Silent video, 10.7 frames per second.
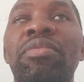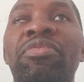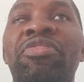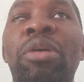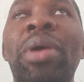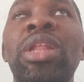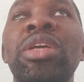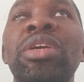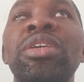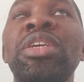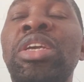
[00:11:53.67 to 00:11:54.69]

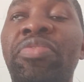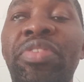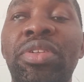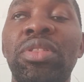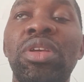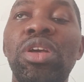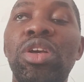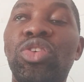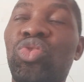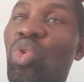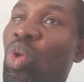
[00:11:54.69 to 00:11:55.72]
verbally given.
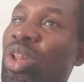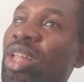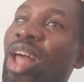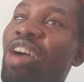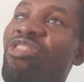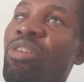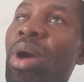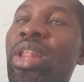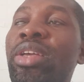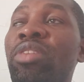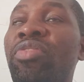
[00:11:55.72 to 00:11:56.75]
So whether they are
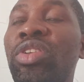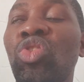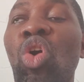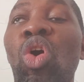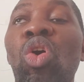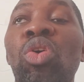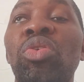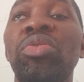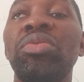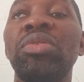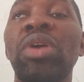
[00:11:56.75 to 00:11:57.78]
verbally given or
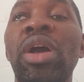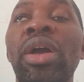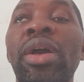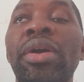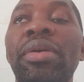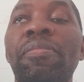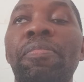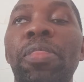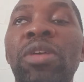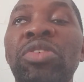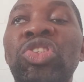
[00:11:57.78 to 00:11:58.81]

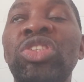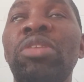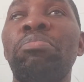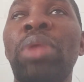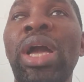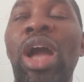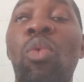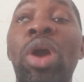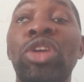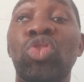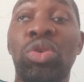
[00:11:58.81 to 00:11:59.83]
written in black and
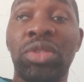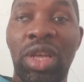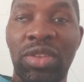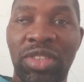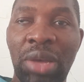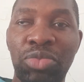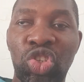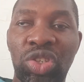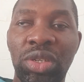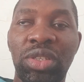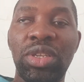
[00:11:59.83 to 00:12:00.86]
white on the exam
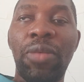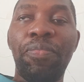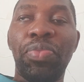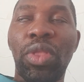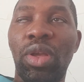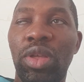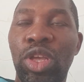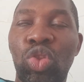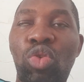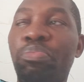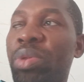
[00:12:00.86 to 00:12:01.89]
sheet,
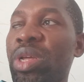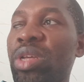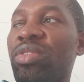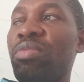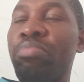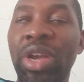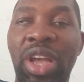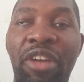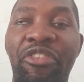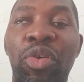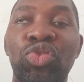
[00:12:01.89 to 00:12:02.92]
please make
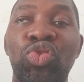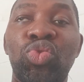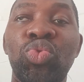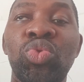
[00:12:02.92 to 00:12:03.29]
efforts to